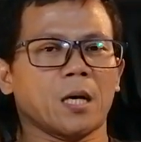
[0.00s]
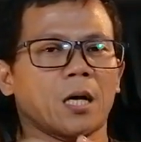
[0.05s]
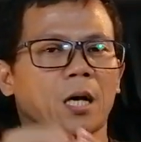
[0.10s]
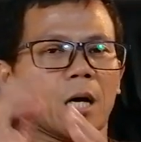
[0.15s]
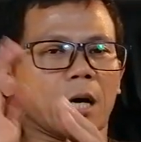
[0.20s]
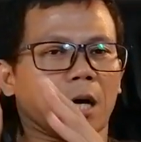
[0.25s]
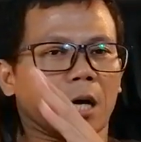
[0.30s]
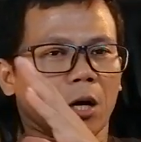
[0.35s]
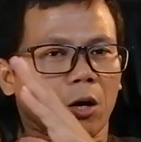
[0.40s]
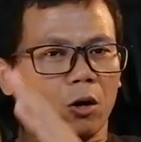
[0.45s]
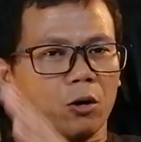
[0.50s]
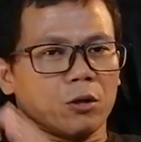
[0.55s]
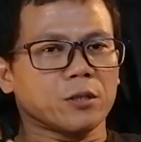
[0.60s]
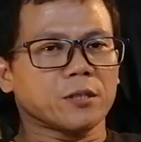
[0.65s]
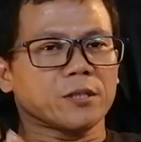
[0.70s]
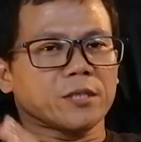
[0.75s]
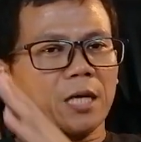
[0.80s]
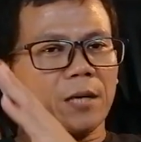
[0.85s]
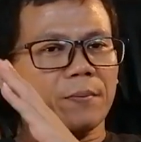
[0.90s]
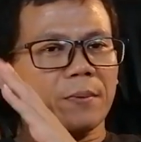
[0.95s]
A
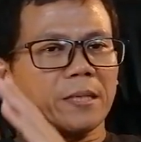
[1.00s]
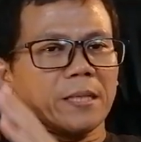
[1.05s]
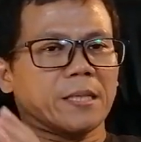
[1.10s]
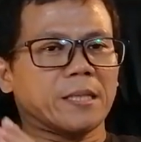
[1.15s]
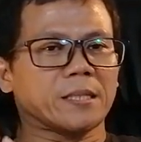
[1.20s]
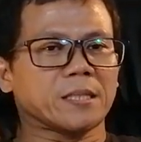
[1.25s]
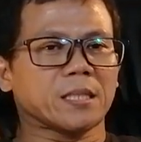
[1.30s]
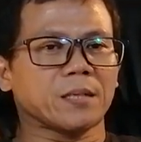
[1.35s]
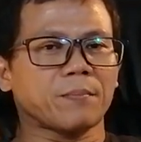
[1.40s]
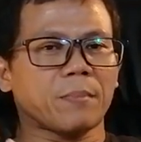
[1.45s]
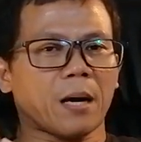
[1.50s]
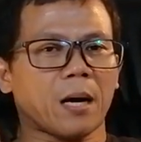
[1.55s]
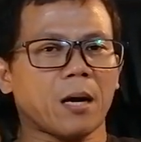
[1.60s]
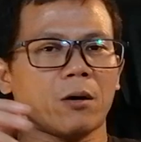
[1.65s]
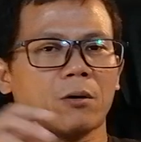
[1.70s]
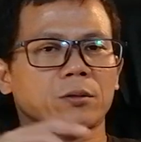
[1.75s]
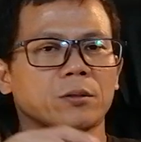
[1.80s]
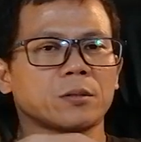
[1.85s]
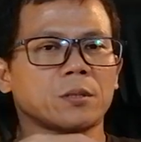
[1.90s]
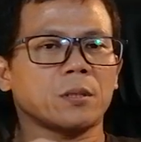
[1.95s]
concept is
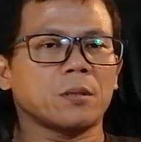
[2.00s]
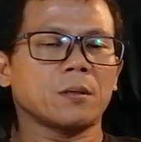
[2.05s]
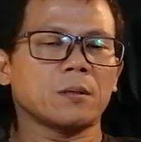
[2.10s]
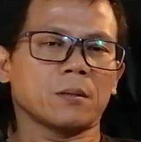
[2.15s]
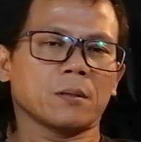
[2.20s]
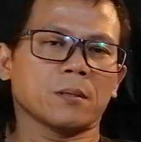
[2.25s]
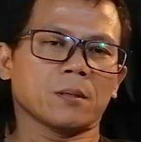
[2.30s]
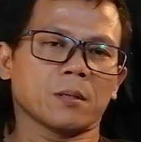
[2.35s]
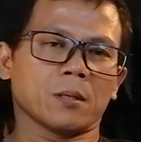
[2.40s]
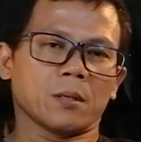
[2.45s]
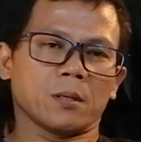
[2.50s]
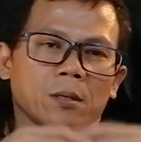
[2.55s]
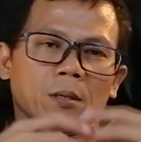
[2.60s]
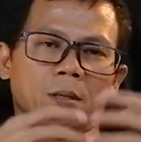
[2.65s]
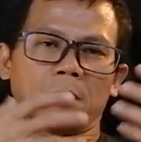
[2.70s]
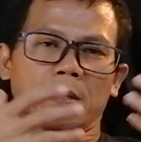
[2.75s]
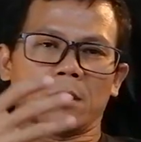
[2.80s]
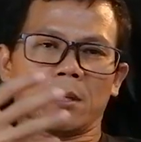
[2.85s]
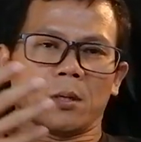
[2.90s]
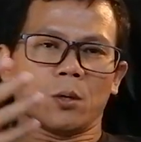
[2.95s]
about
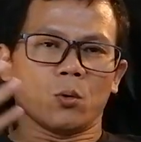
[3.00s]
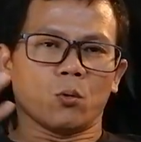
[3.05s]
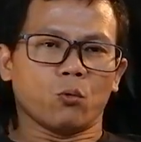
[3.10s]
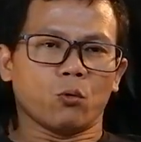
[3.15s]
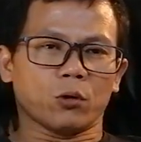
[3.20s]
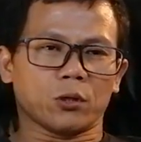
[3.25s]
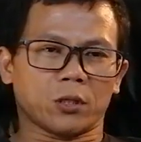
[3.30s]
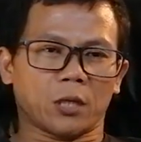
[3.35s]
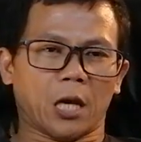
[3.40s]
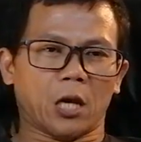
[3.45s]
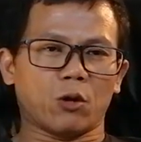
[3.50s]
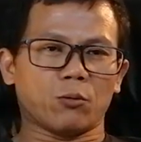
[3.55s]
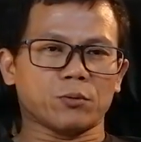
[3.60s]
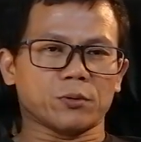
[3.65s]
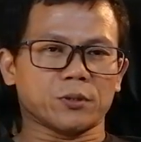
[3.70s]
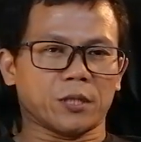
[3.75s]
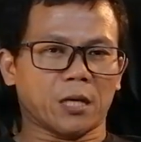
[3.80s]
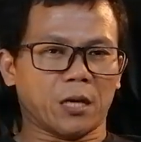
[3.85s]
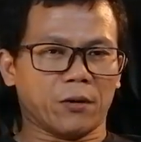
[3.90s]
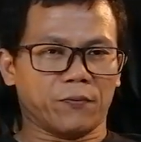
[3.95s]
what kind of
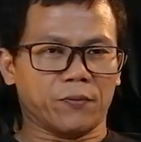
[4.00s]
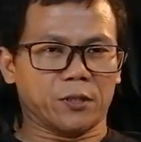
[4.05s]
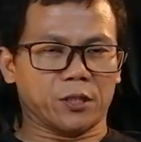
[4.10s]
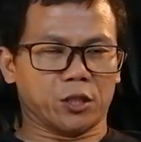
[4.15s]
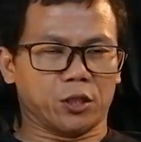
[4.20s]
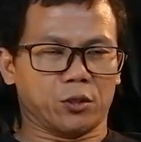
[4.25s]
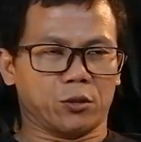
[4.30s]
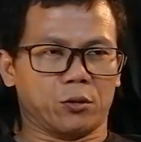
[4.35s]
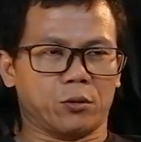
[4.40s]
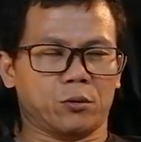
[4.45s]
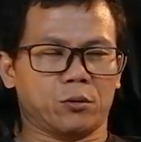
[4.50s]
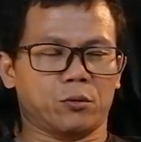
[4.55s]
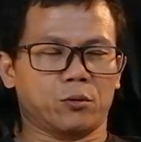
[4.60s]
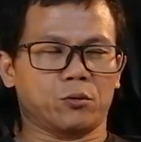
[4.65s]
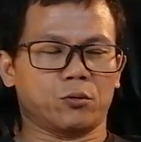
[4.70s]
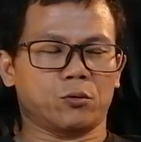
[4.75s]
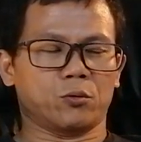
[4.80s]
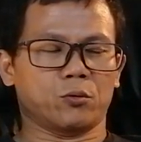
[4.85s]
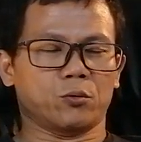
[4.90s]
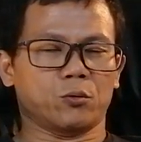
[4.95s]
service
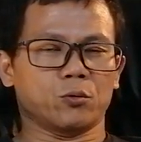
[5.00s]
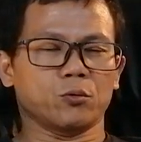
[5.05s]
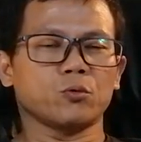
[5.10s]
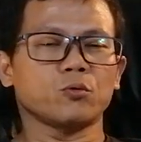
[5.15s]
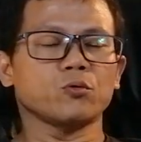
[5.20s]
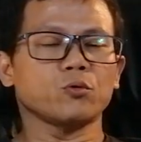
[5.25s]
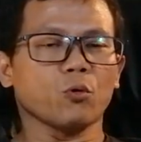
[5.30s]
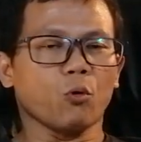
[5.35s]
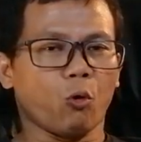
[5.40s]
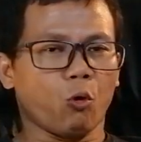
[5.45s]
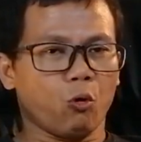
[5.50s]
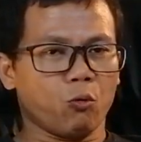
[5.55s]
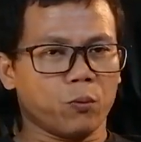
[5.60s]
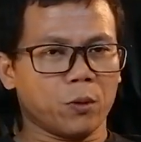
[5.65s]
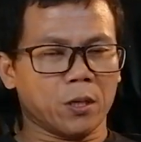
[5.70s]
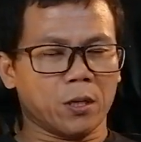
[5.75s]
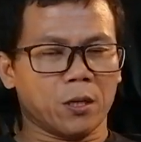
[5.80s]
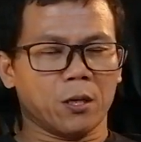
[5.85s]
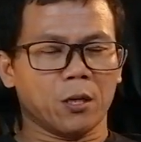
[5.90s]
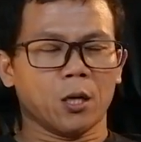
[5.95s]
do you
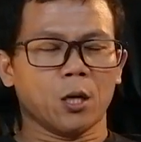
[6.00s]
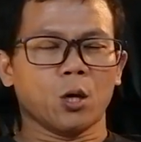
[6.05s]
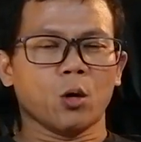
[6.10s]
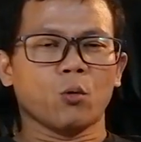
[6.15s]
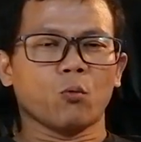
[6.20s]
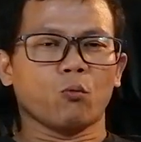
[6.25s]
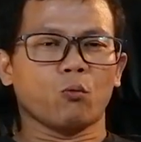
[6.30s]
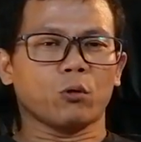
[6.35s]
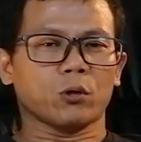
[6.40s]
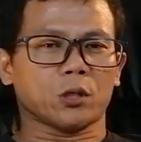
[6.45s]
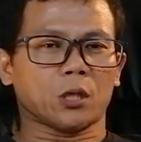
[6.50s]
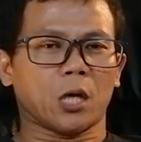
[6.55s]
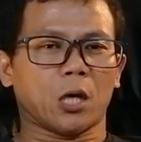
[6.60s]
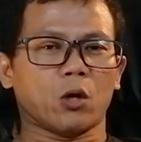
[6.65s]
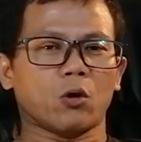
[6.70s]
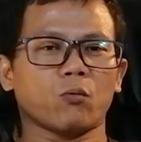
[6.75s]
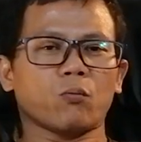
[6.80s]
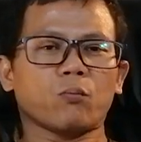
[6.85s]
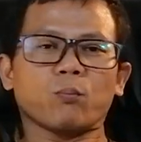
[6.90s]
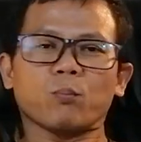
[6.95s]
offer, what
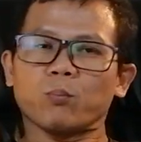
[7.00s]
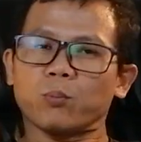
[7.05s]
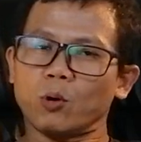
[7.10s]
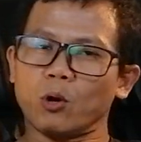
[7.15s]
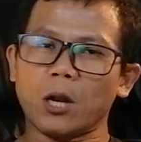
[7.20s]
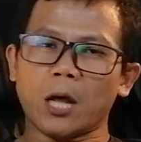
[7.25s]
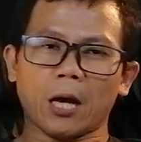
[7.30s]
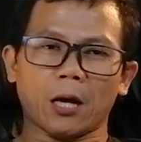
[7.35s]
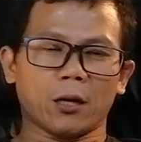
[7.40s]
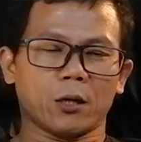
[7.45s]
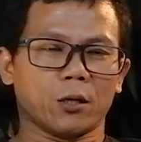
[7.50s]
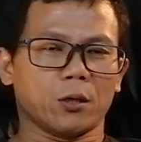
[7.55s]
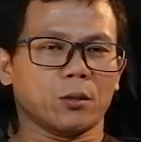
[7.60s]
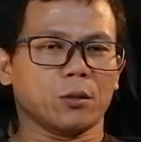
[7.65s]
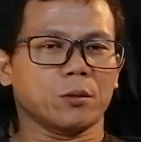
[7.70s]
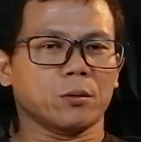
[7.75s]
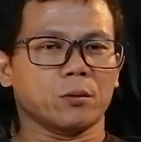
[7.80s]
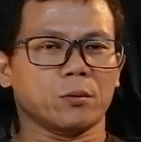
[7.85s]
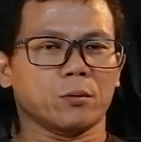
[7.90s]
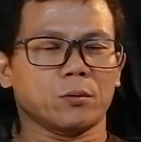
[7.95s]
kind of product
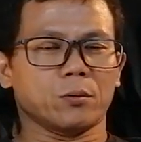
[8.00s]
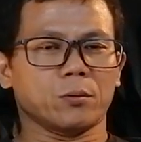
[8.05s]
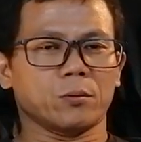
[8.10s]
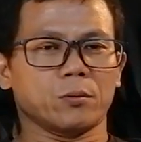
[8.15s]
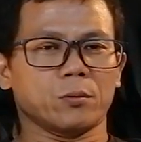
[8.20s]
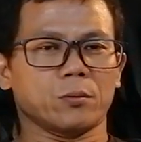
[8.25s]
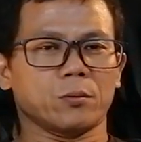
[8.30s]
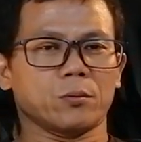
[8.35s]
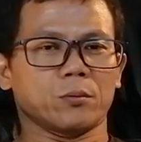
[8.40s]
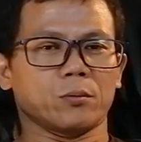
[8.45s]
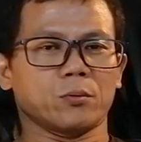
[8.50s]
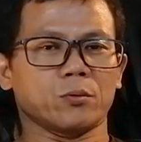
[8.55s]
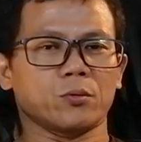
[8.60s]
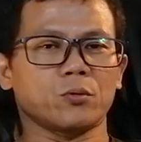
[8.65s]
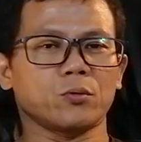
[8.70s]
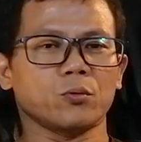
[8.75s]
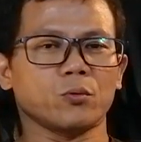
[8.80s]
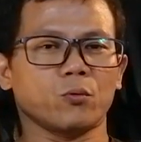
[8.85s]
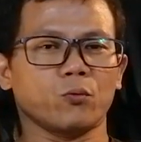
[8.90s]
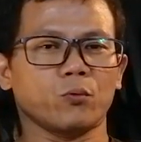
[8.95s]

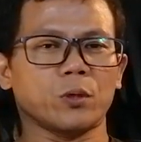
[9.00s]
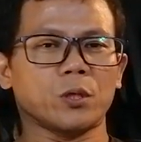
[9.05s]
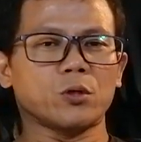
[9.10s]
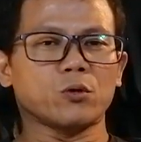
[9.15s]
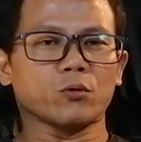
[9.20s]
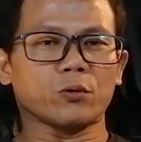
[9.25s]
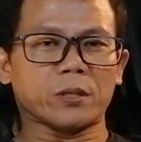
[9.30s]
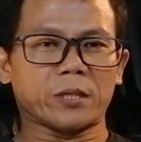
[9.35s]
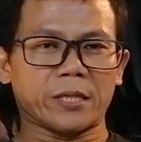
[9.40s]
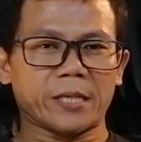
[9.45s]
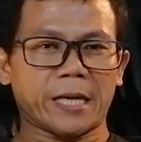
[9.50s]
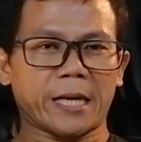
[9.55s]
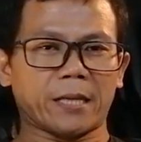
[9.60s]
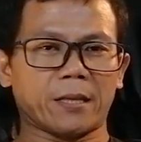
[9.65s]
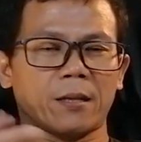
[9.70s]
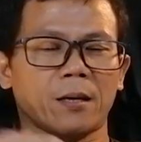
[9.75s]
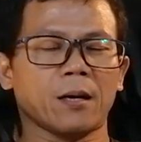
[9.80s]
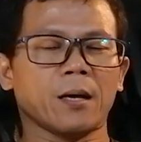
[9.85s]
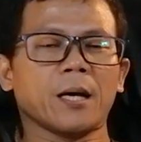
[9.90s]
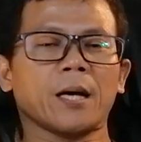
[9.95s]
will you
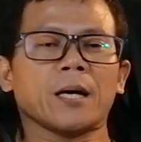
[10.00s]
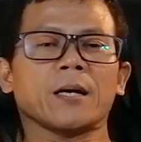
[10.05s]
create,